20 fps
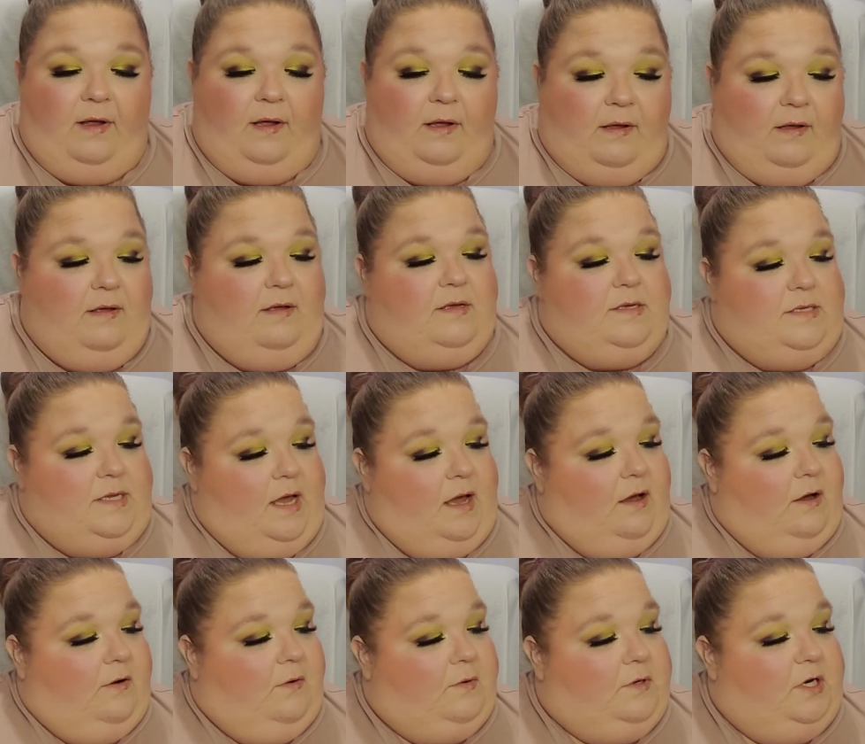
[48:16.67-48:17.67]
So,
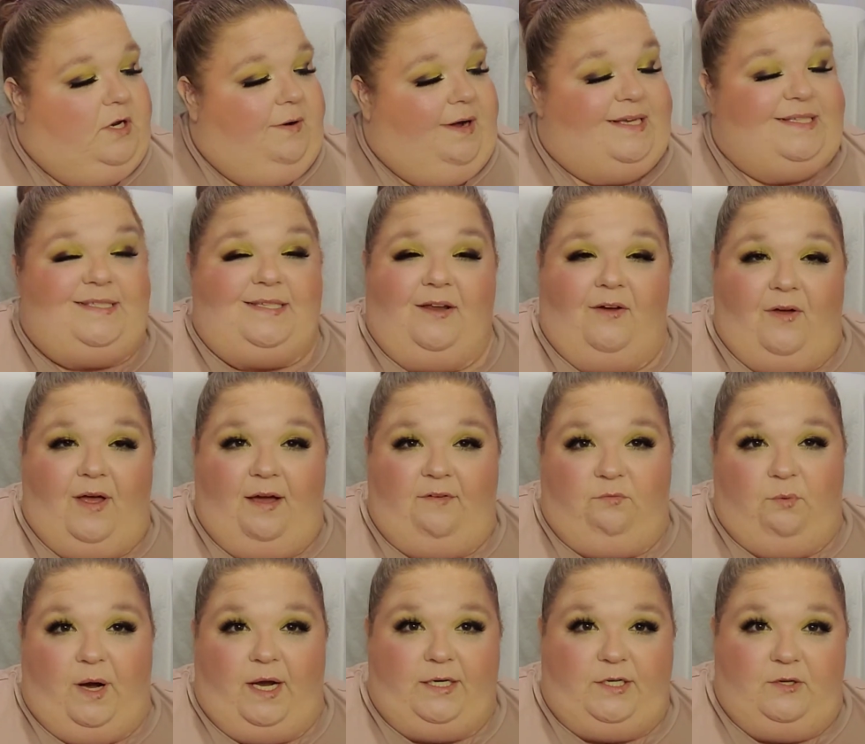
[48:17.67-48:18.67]
do I still have way
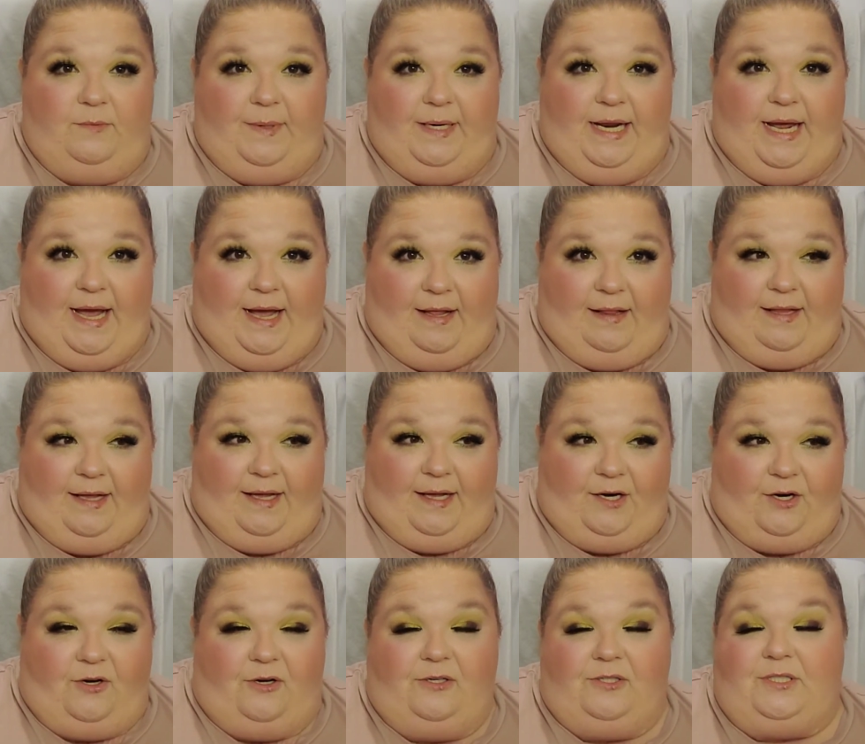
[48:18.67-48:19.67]
too many
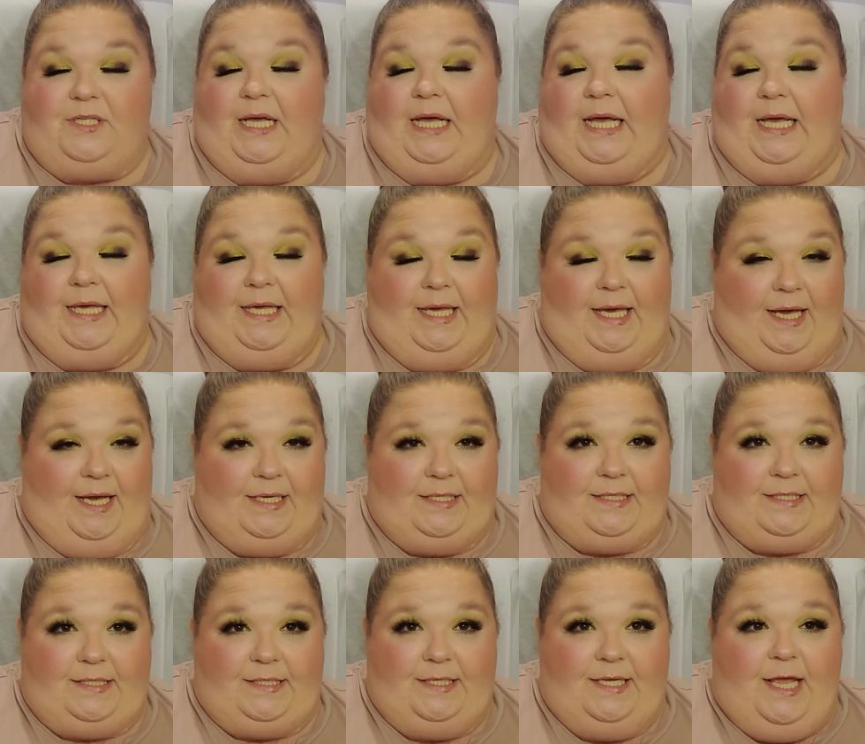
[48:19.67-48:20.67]
highlighters? Yes.
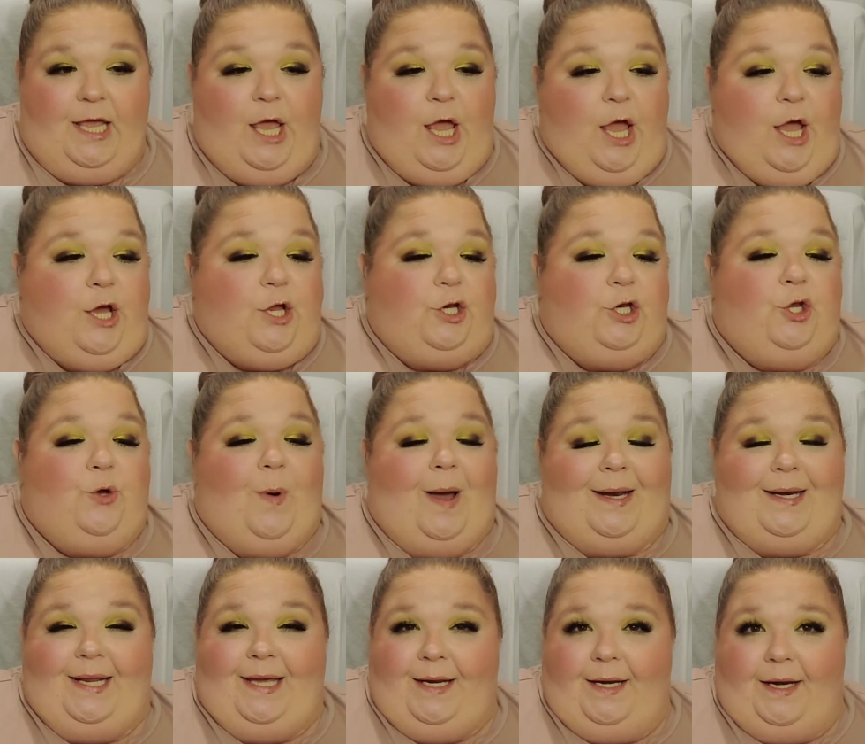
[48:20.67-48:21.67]
Do I
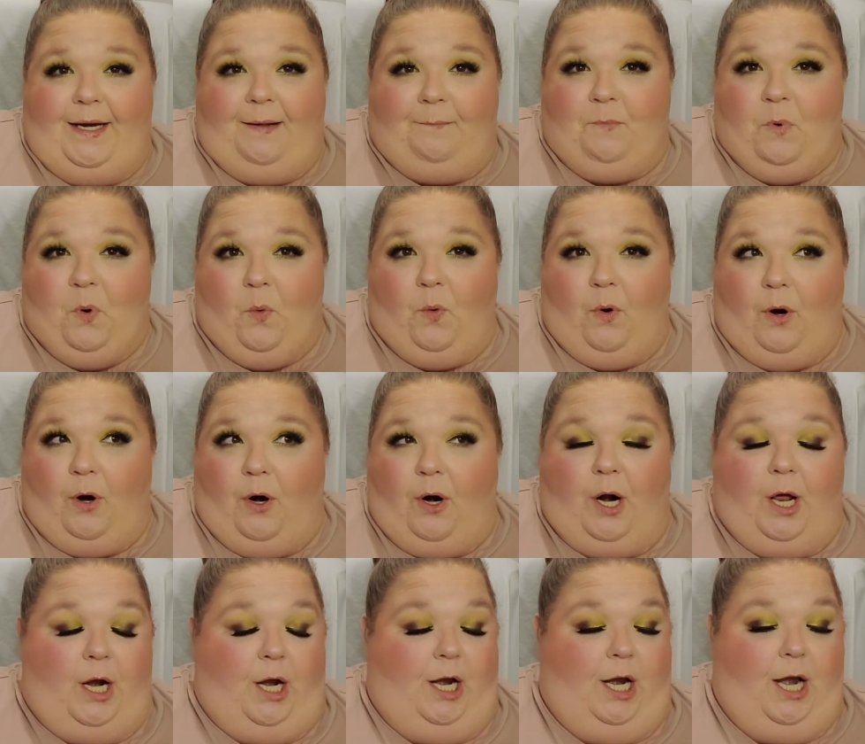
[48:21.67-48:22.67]
need any more?
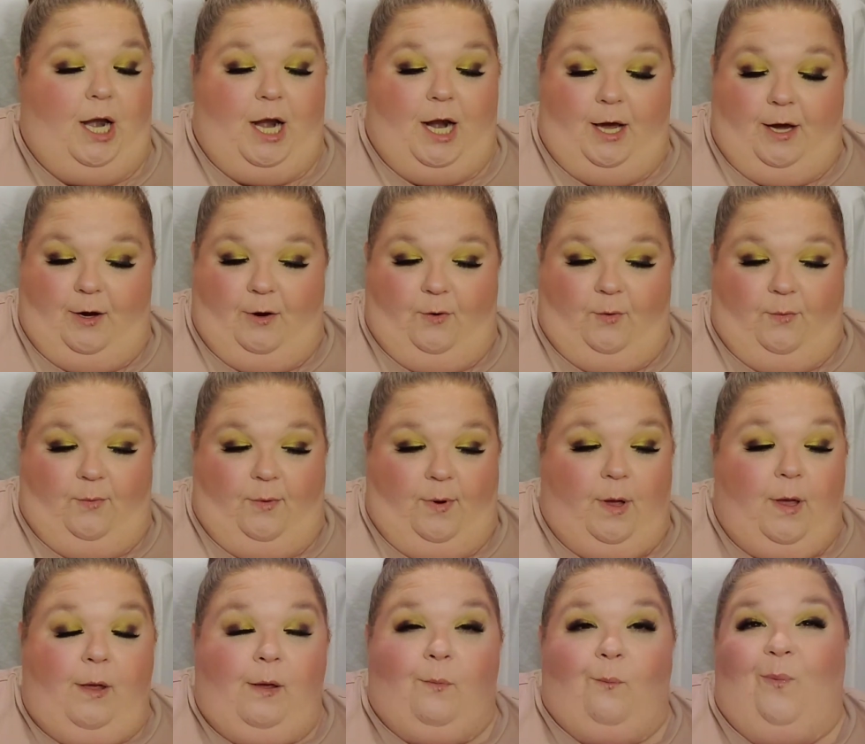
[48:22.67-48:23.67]
No.
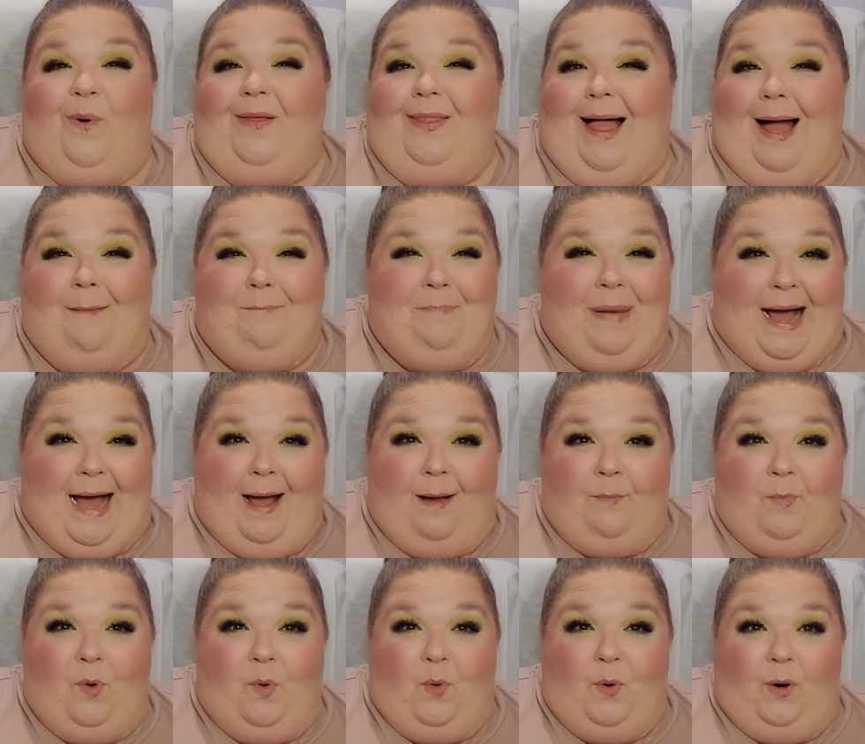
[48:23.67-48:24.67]
Will I buy
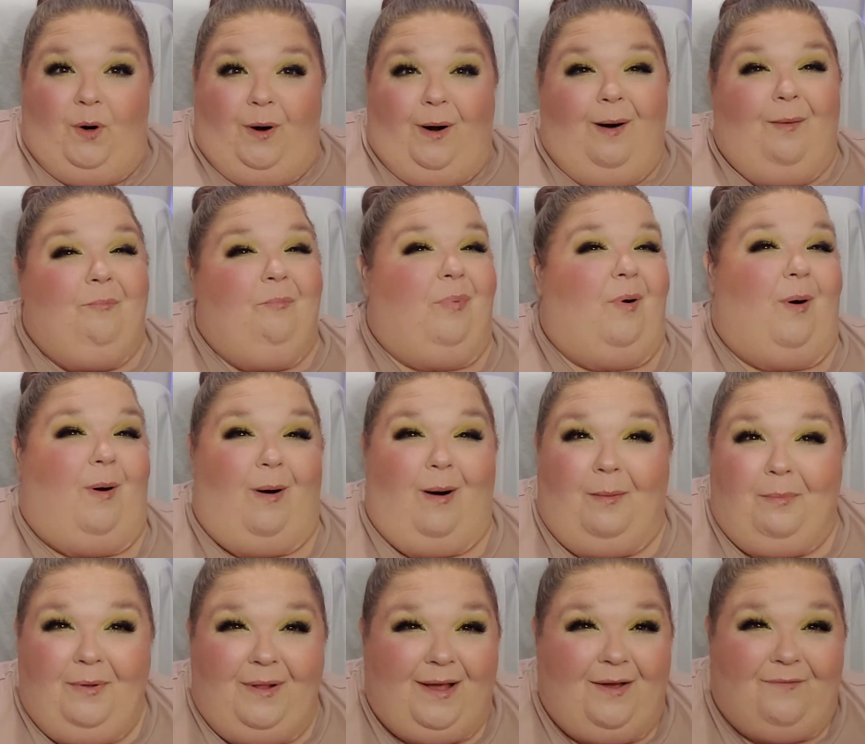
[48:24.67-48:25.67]
more? Probably
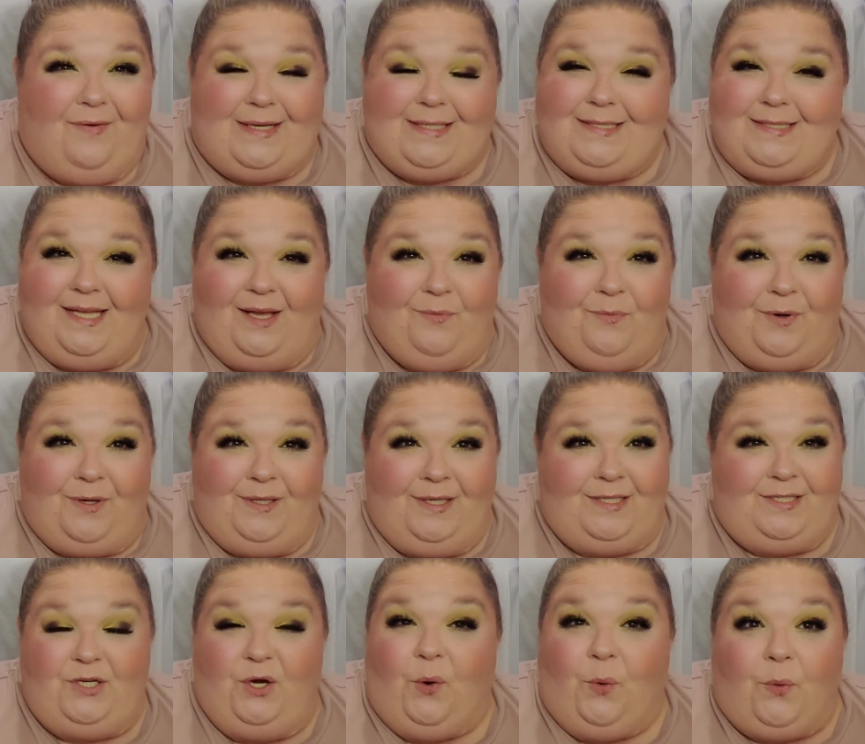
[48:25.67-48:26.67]
if I see one that's
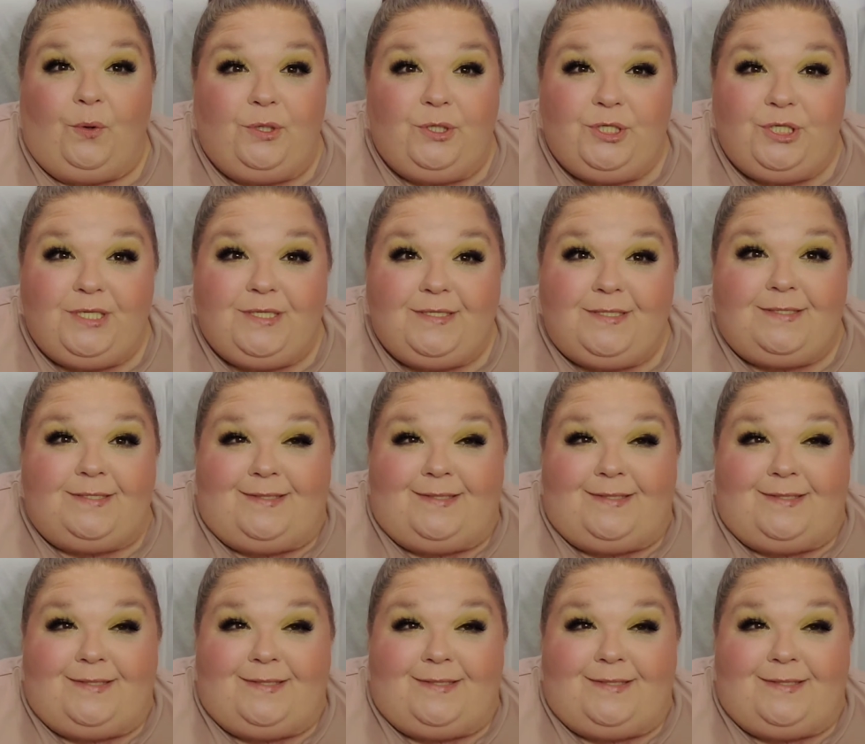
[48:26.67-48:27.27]
gorgeous.